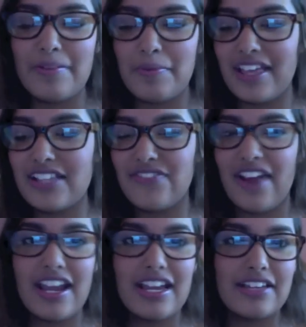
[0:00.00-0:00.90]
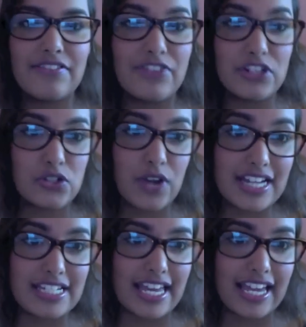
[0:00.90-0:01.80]
It's very
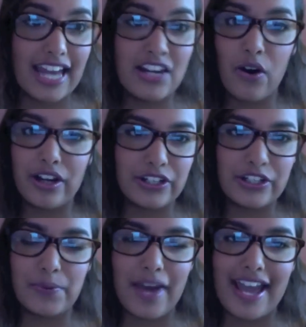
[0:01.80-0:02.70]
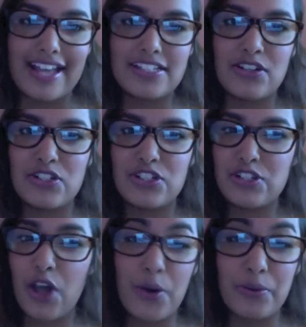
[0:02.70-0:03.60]
frustrating and not in a good way. It's not
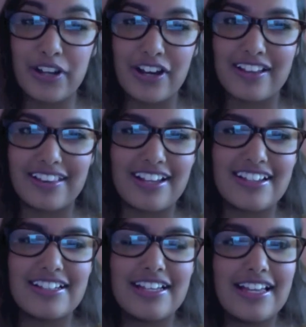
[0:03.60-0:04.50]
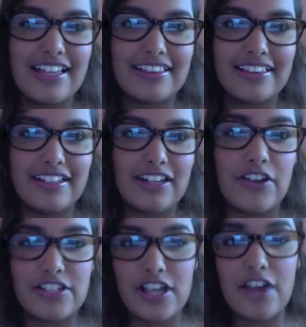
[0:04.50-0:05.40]
so good that you, you
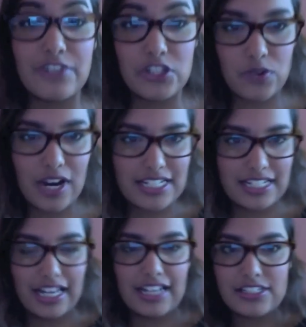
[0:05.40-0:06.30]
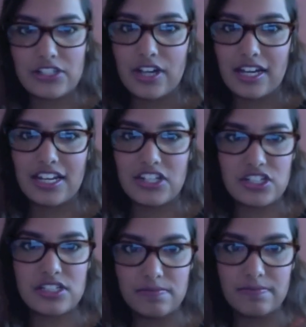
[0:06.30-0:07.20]
know so frustrating that it's good. It's
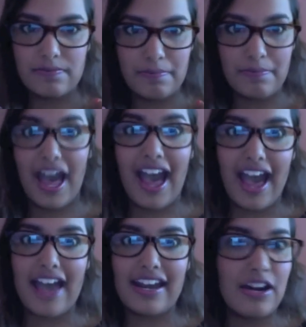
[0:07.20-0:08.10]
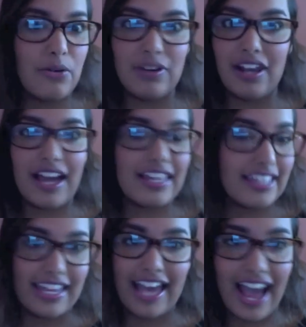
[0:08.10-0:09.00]
just bad. I don't
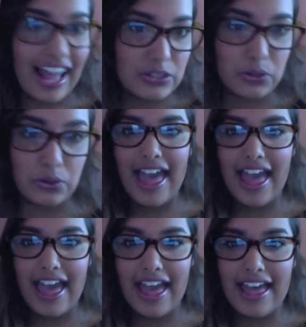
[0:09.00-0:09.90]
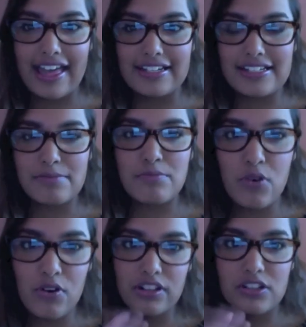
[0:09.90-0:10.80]
like it at all. And
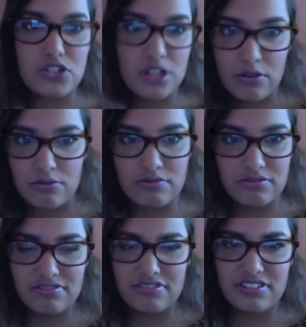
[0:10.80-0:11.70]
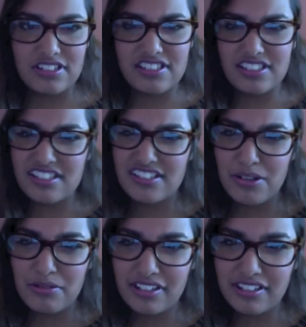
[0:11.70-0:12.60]
more on the show. Is it
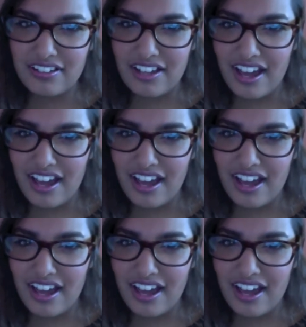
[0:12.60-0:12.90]
shonen?